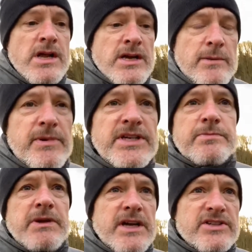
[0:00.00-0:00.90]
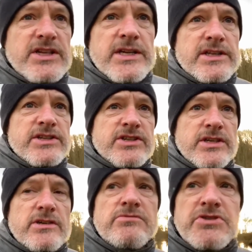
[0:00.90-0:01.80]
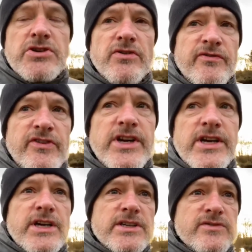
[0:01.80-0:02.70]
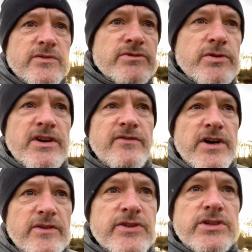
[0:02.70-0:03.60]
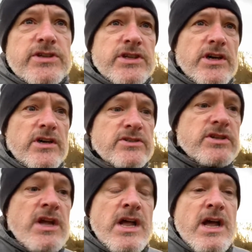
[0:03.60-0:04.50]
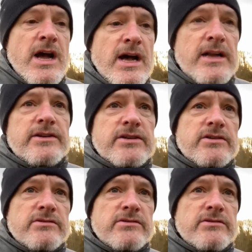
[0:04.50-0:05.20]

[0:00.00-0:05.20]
can beat a player standing still, score free kicks from 25-30 yards, and